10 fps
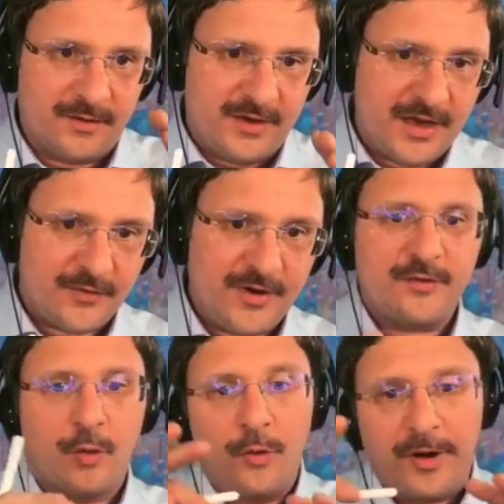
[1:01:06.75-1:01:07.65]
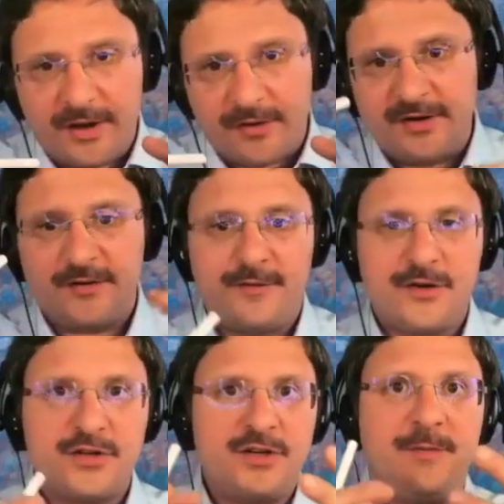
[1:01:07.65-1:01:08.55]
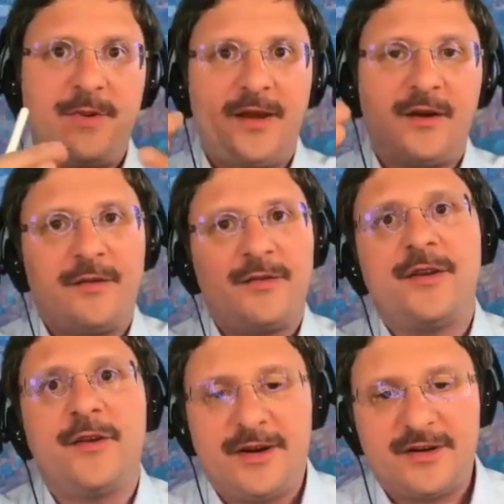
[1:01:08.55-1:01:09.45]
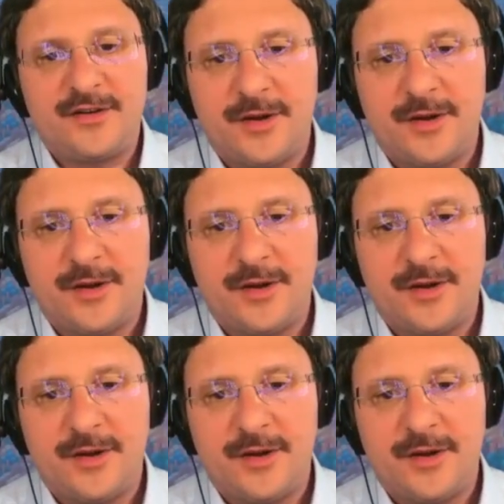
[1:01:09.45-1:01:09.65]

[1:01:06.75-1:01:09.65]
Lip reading: decrease or increase the function depending on the direction